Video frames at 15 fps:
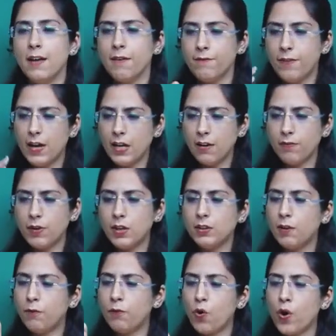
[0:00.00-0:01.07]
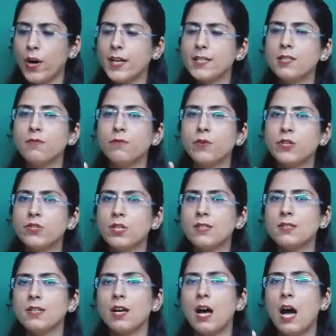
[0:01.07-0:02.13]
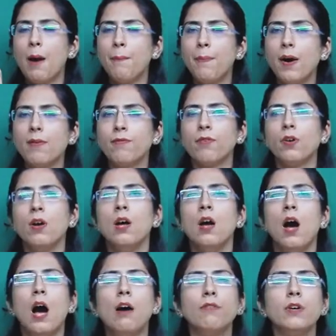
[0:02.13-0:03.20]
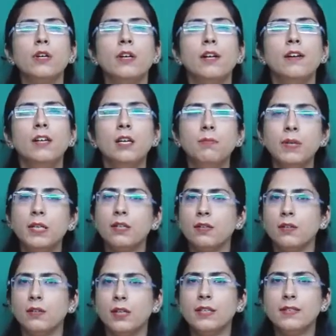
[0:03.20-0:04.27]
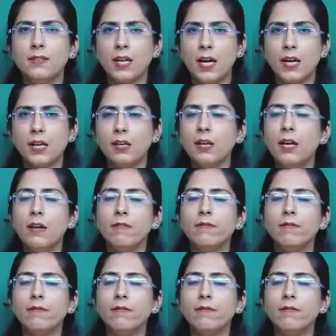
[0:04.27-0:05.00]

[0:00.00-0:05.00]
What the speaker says: Whenever the voice which is above our limit is there,